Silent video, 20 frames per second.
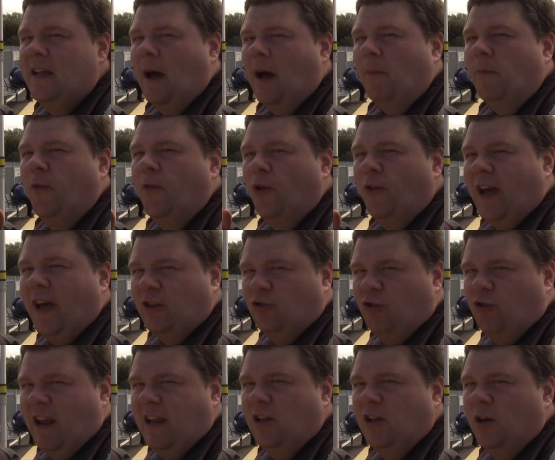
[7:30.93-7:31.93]
And before that
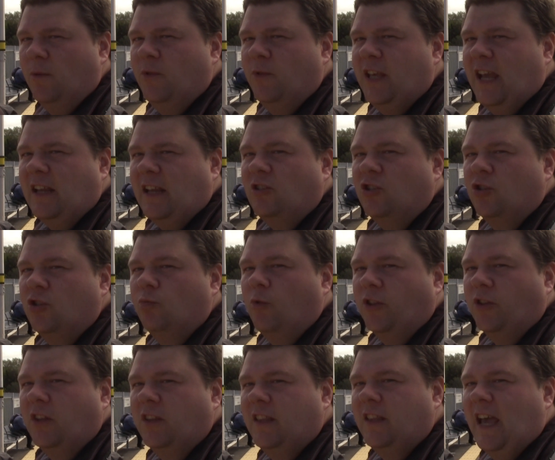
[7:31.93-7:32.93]
train comes in, just
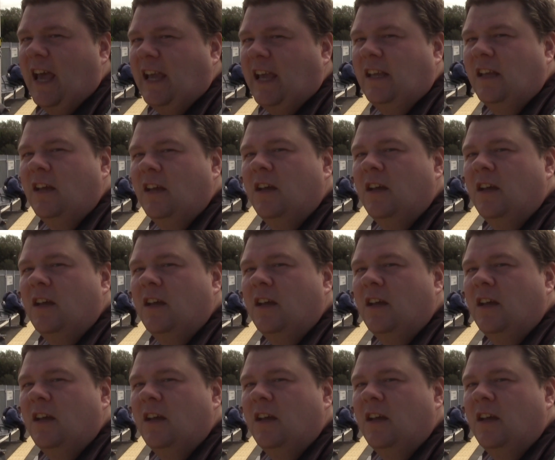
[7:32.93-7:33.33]
want to say,